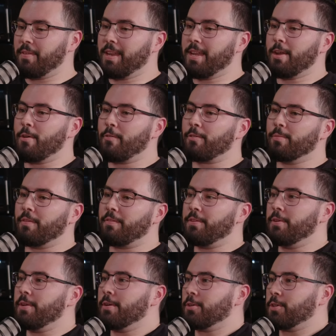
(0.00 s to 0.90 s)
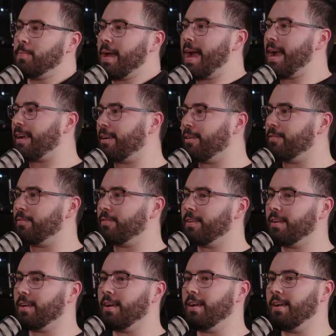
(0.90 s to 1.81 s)
video from a few years back of
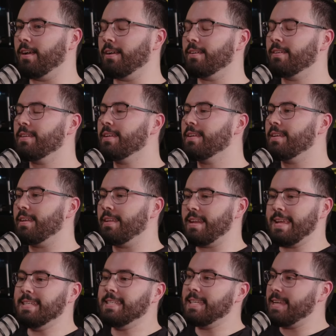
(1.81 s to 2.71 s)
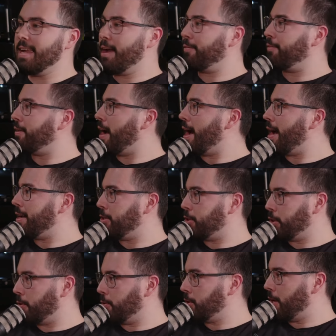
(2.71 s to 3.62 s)
an ATF guy
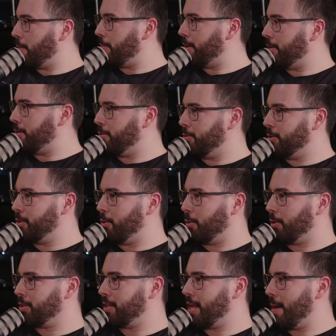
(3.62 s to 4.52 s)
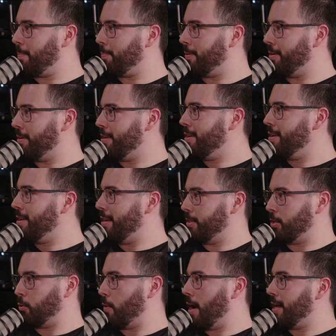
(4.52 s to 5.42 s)
shows up at a dude's doorstep and
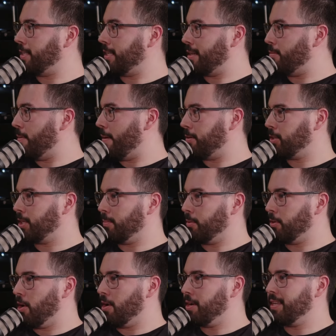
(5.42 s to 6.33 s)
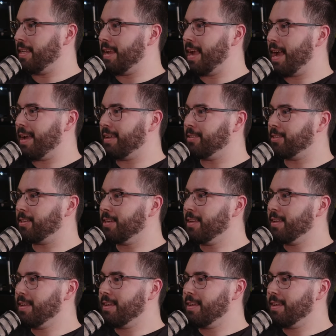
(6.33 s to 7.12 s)
is harassing him about some gun he has.